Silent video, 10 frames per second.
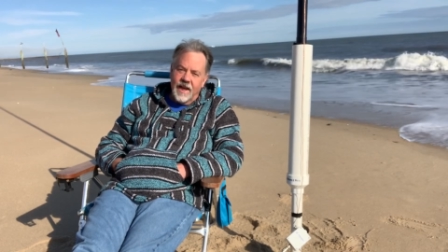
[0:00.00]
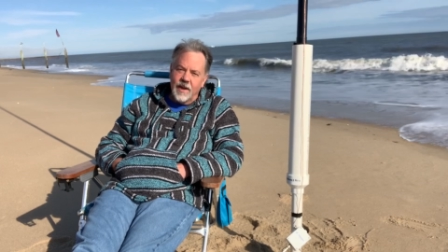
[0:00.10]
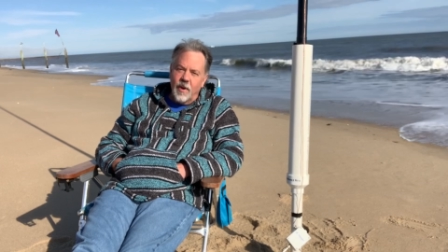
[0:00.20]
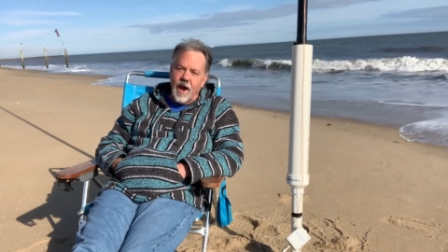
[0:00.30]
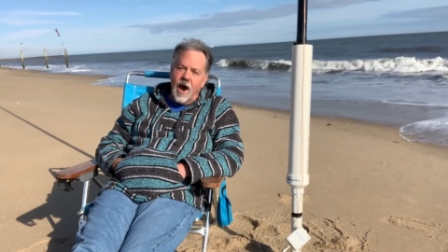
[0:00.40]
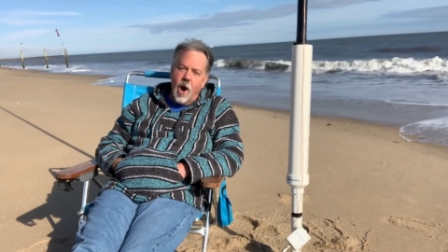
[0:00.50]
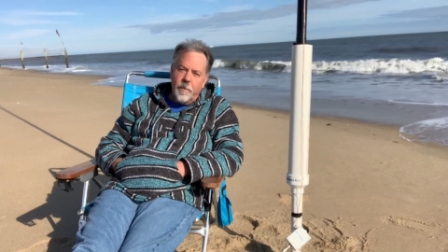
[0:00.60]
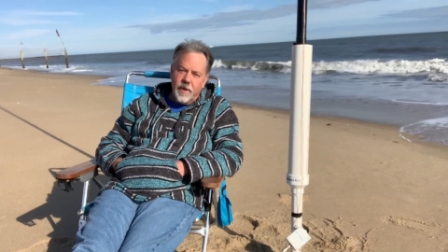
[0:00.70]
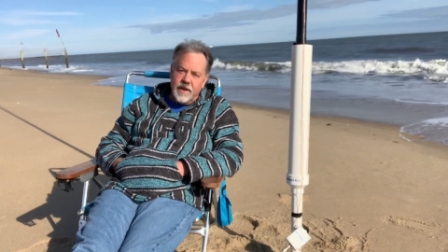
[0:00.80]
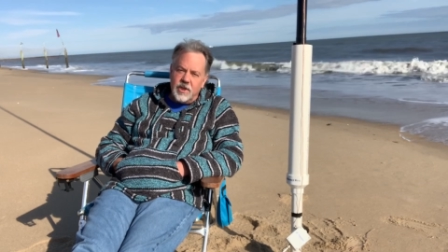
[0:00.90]
Anyway, I
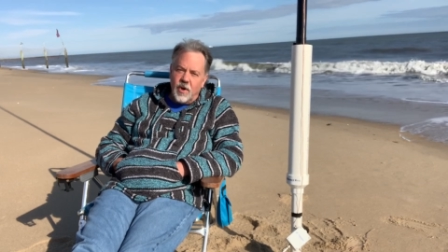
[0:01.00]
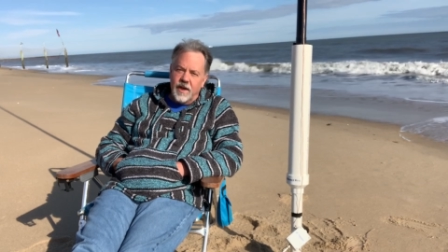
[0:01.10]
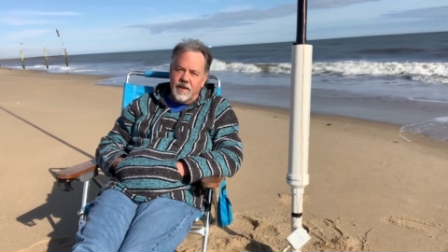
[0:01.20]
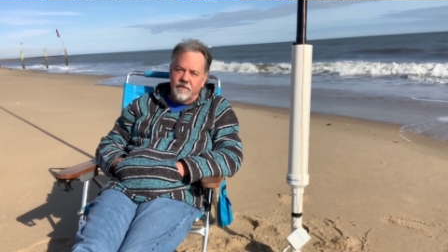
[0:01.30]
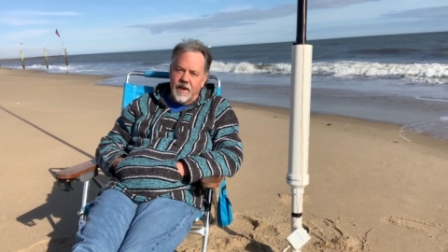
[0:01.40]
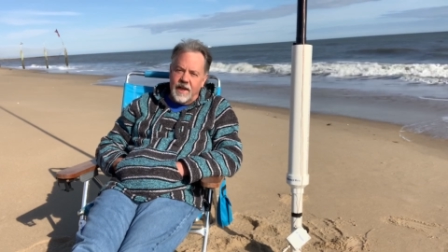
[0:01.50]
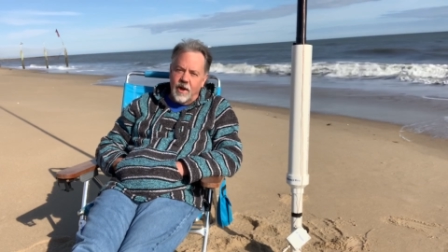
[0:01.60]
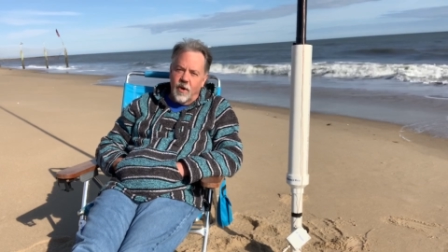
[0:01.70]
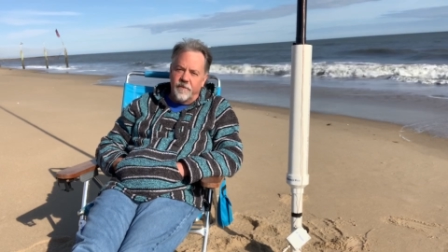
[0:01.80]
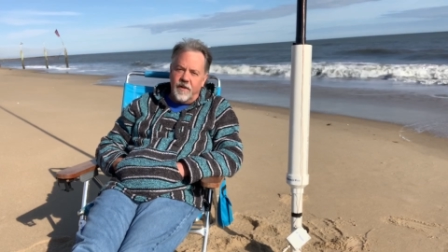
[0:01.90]
hope you enjoyed the
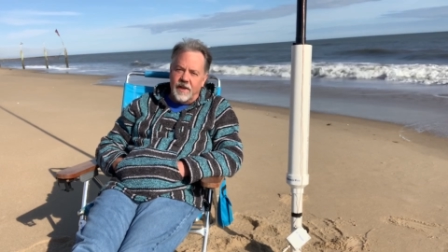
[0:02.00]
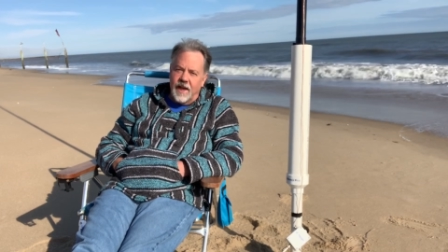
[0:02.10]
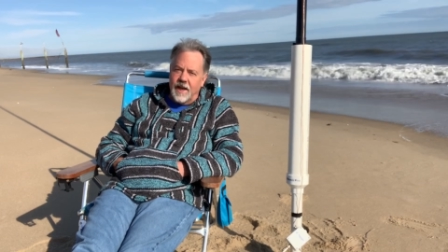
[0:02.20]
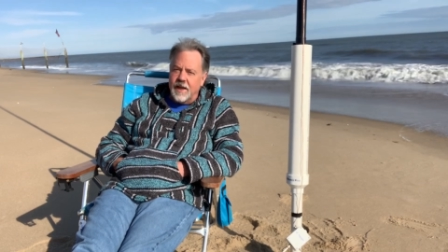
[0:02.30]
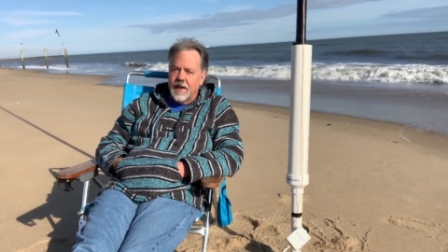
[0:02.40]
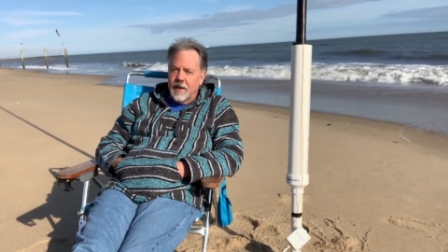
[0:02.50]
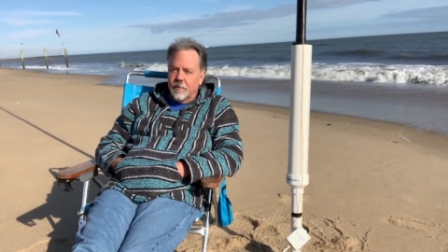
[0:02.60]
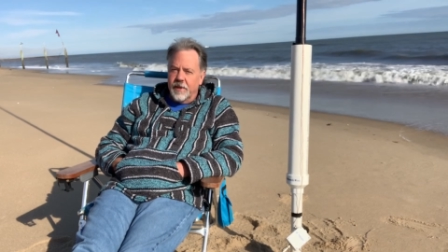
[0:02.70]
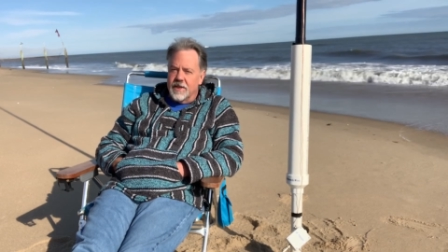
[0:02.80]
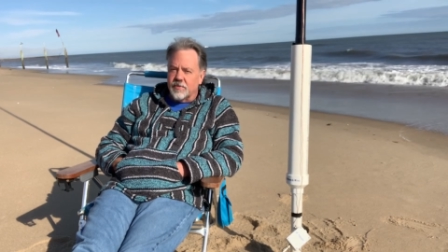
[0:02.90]
video. If you did,
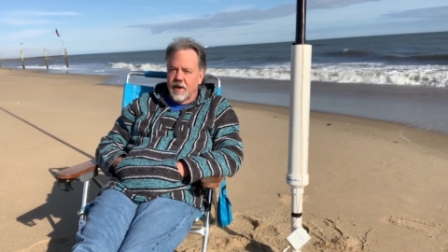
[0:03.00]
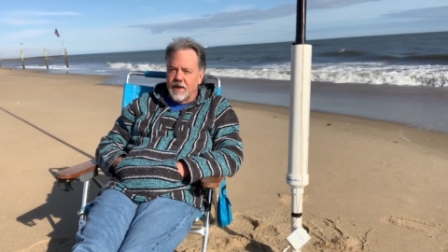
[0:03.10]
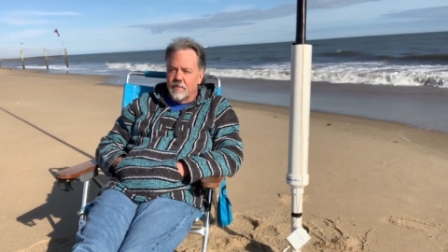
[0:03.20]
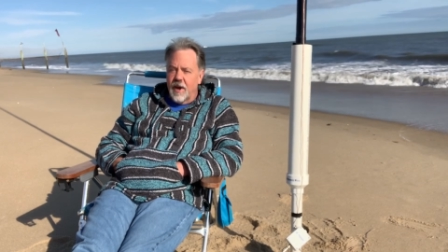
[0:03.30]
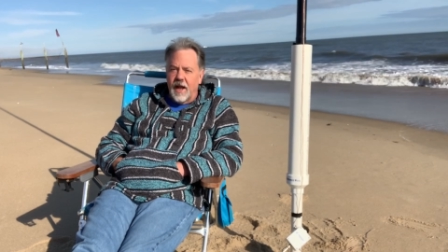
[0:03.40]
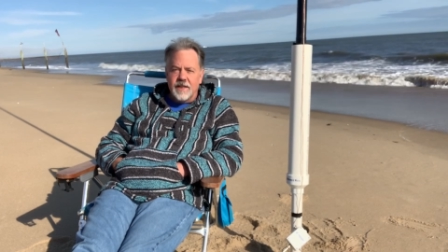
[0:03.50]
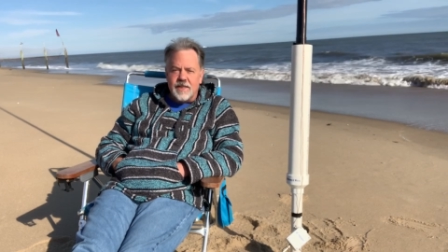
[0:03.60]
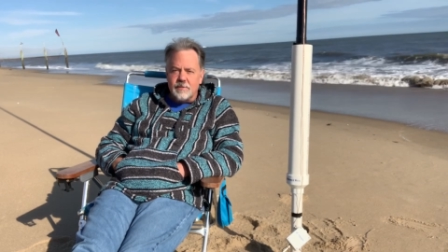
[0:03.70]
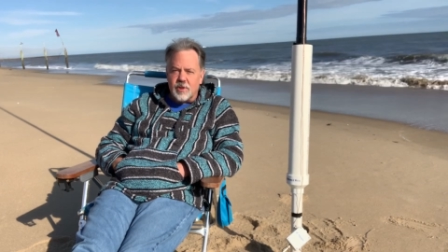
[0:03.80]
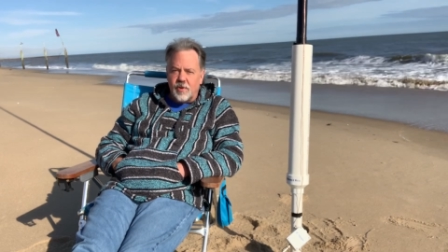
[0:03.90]
please ring the bell
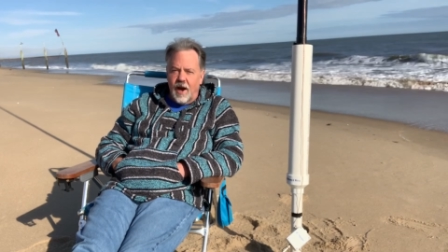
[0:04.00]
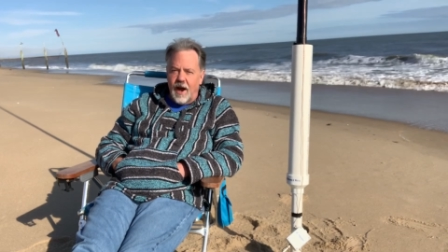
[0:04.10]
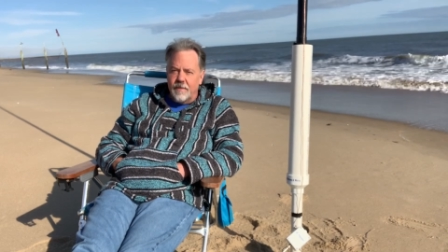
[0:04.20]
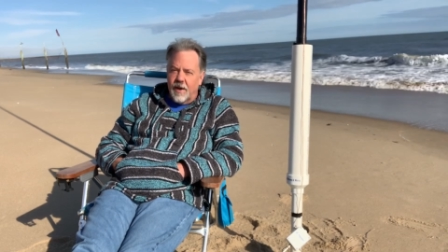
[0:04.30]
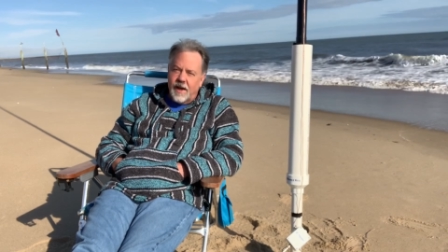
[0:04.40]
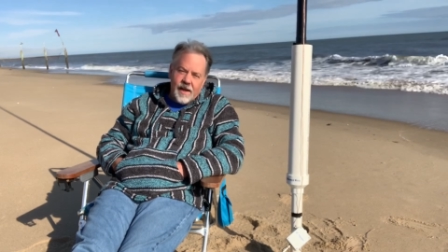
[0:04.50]
and subscribe.